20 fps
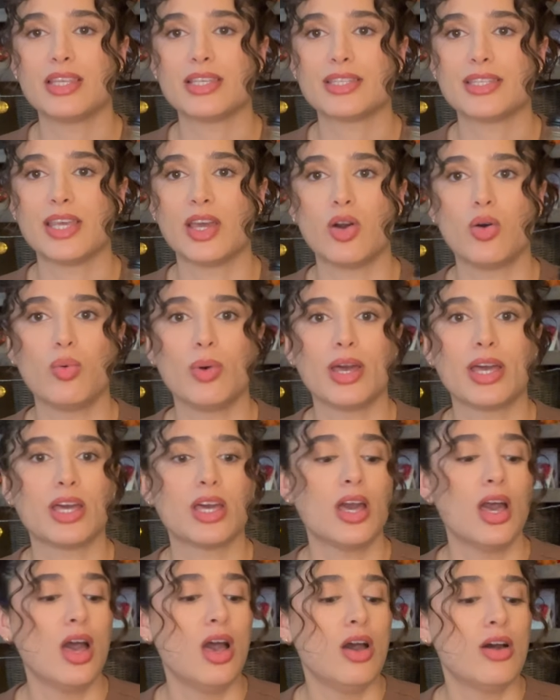single wick
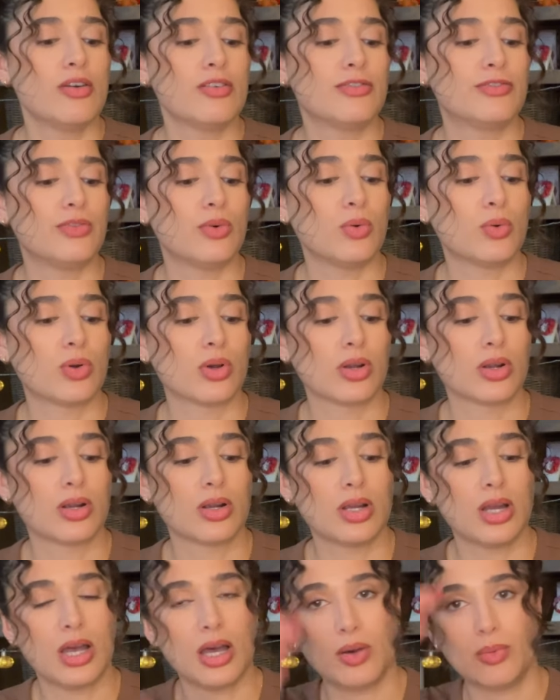for uh,